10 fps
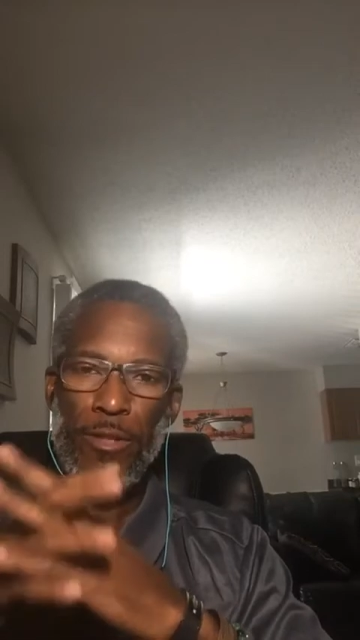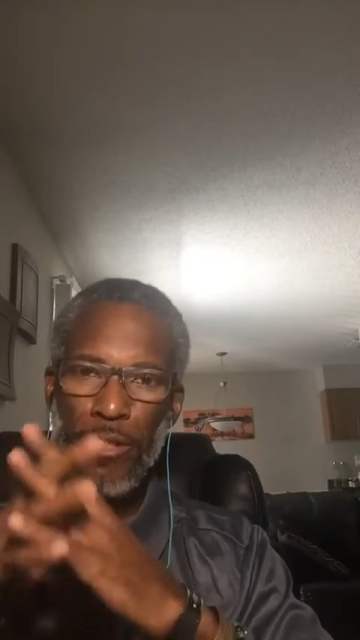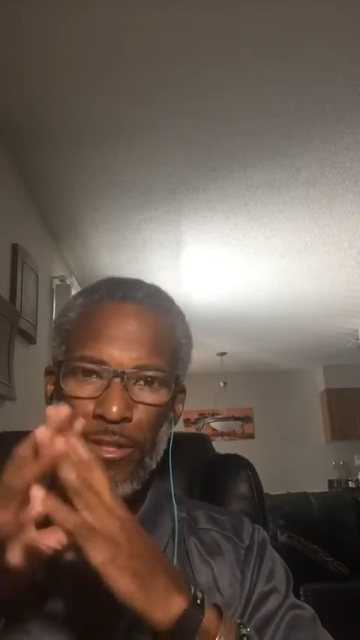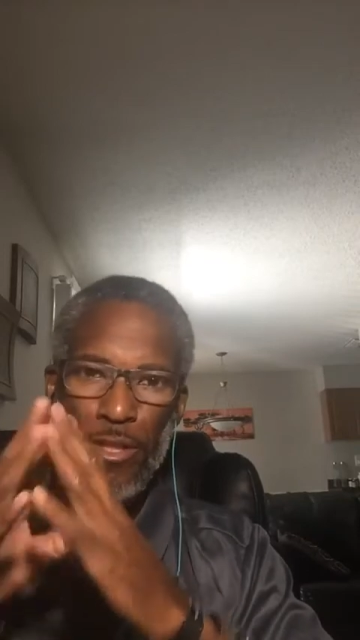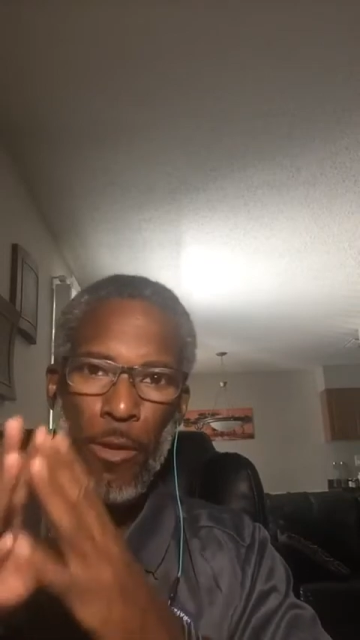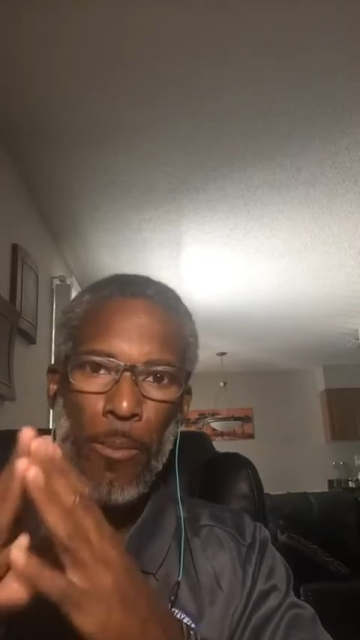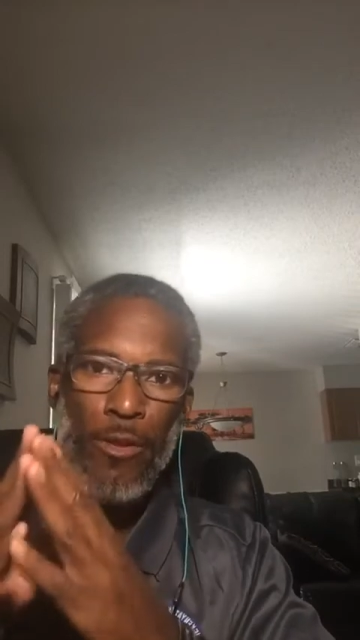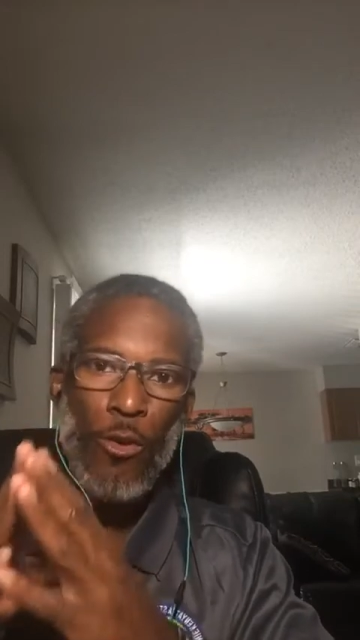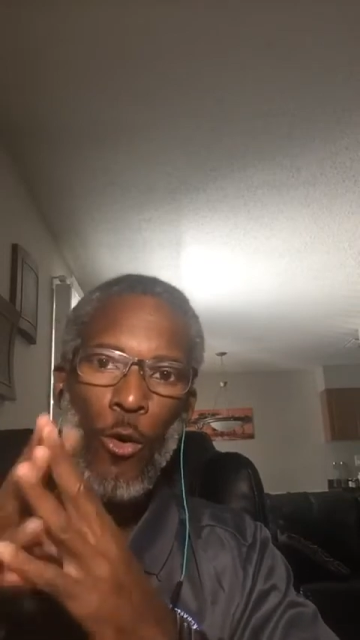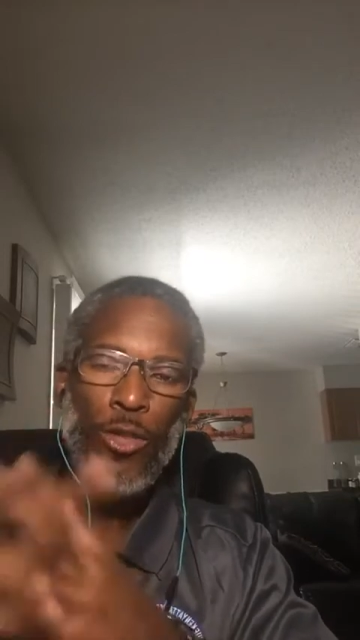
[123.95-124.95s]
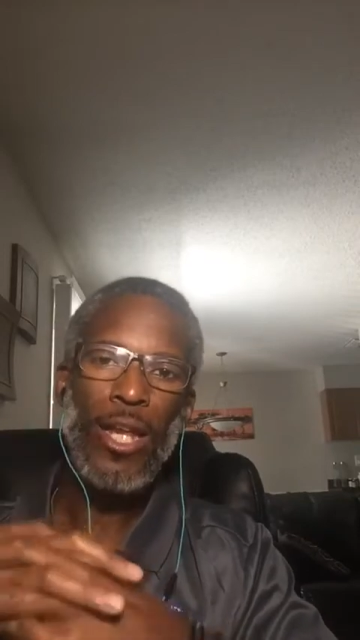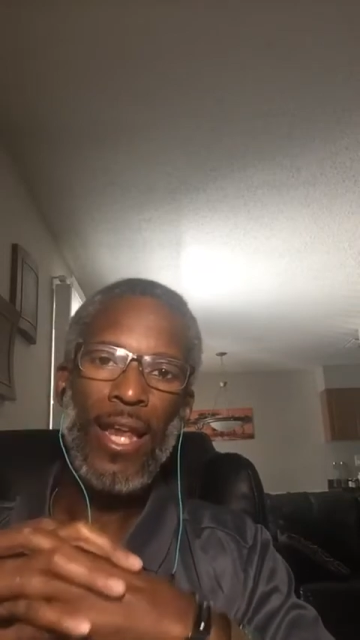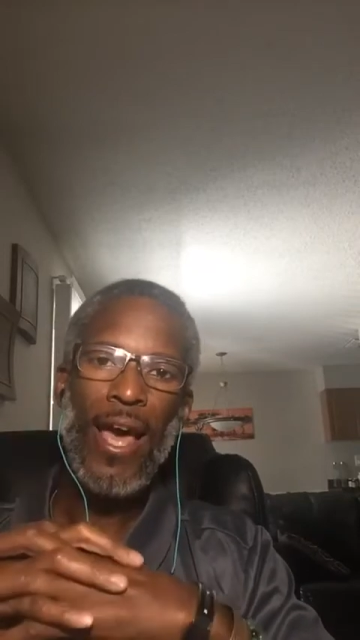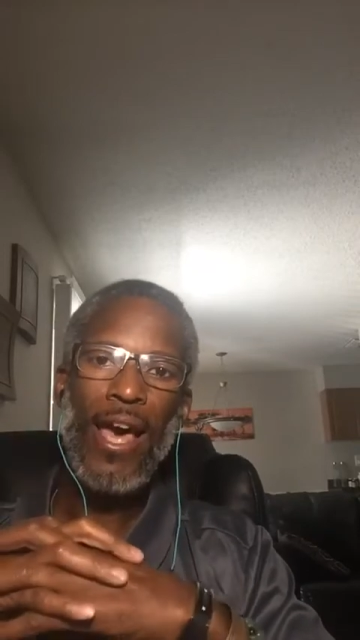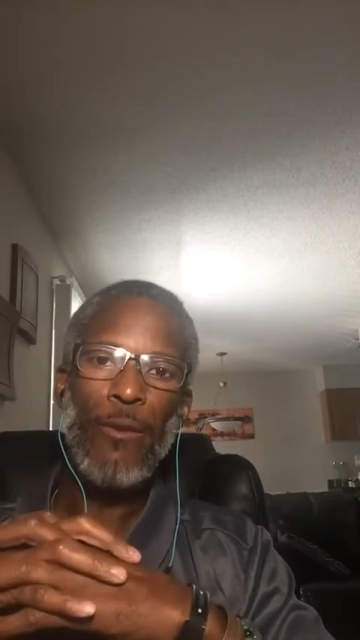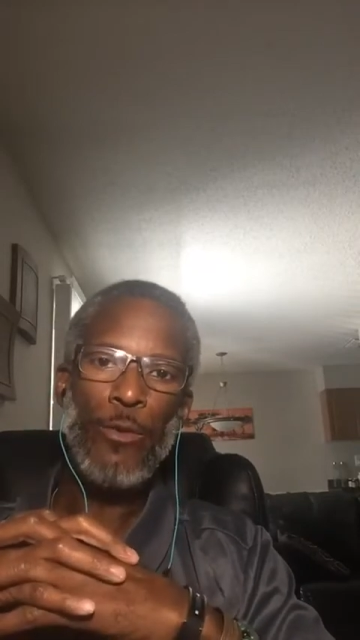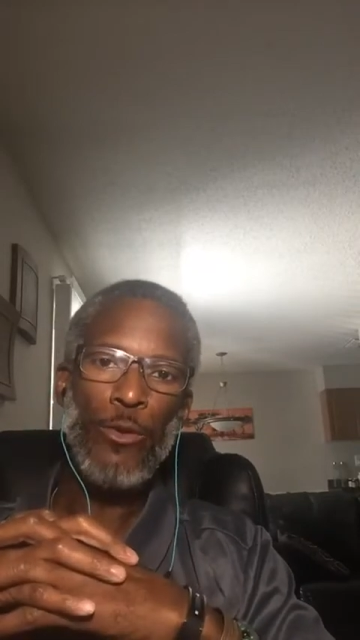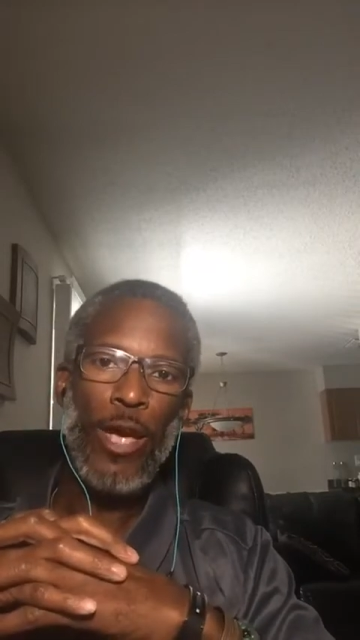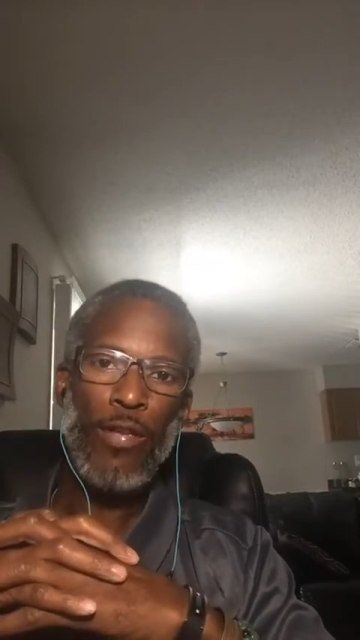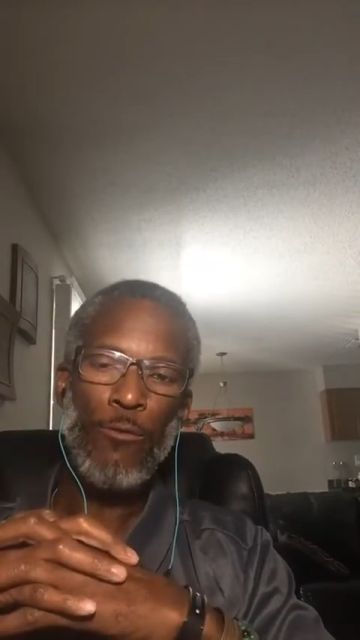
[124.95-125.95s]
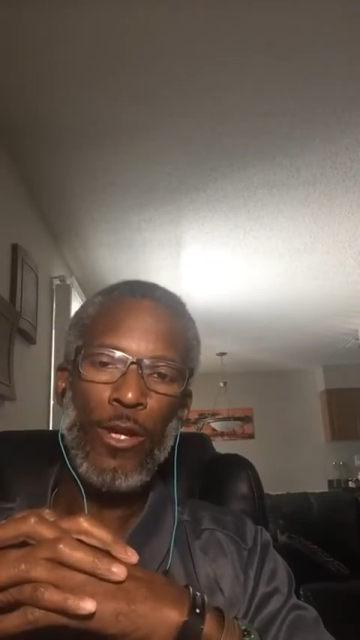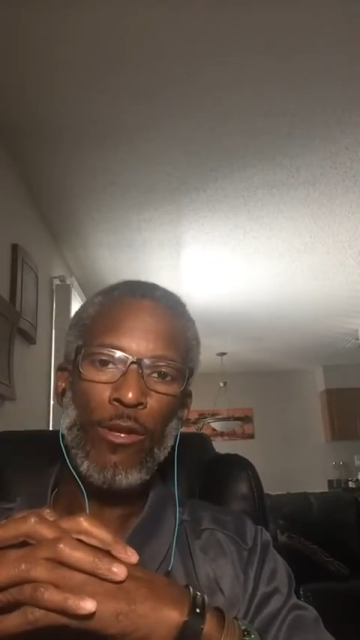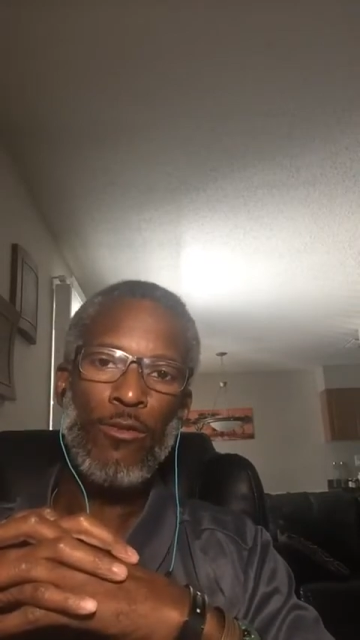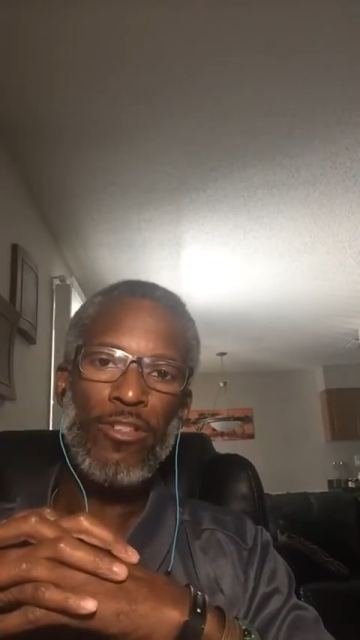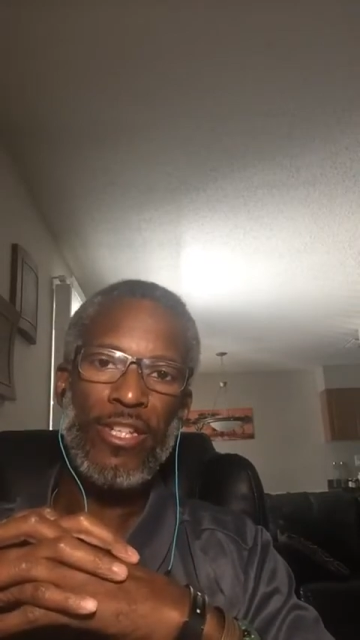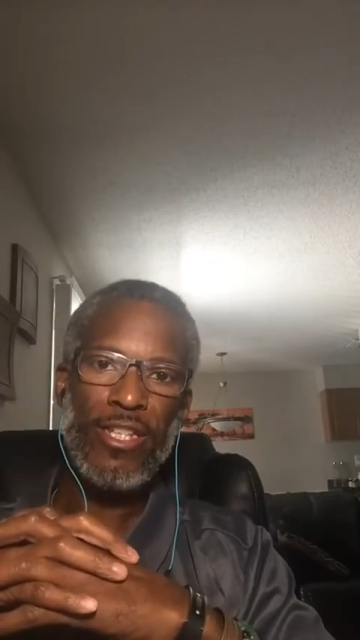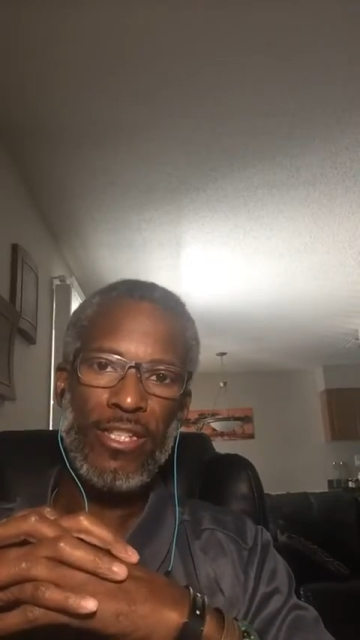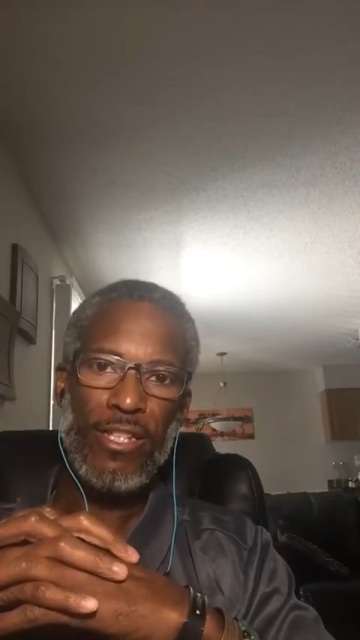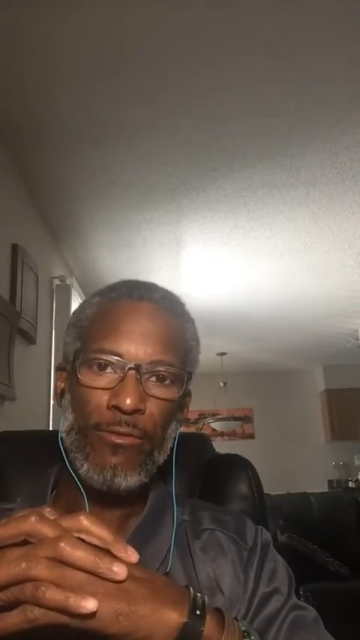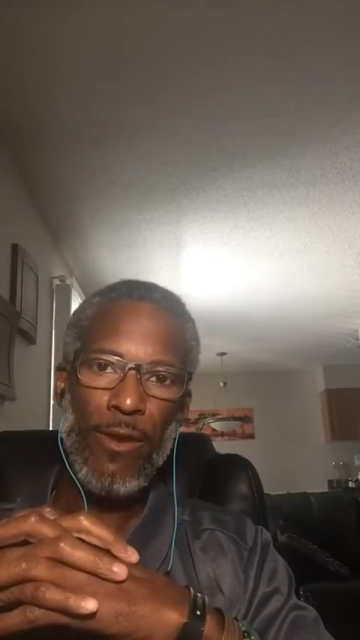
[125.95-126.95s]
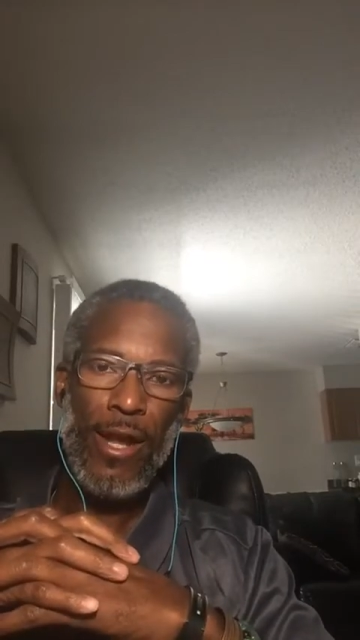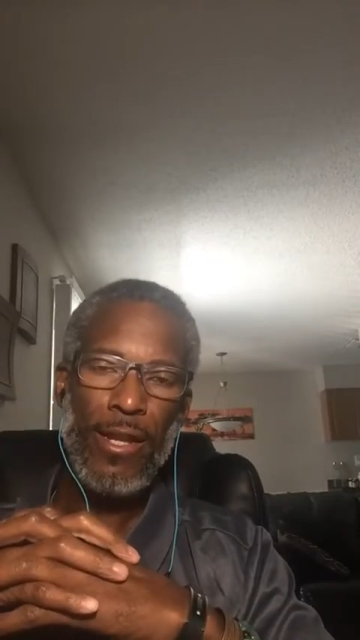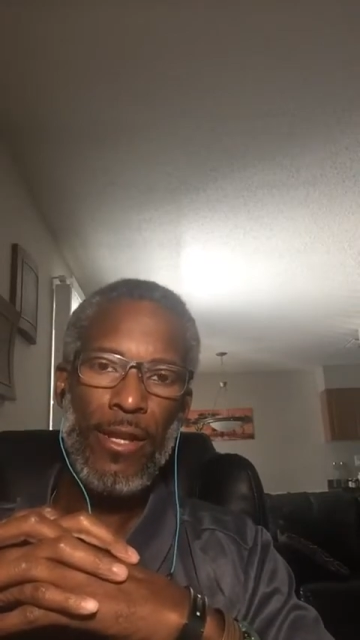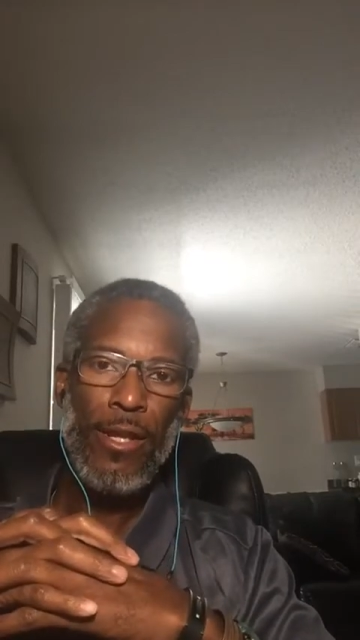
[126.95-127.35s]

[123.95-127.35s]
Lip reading: There's so much on the line when you guys run your 60s, right?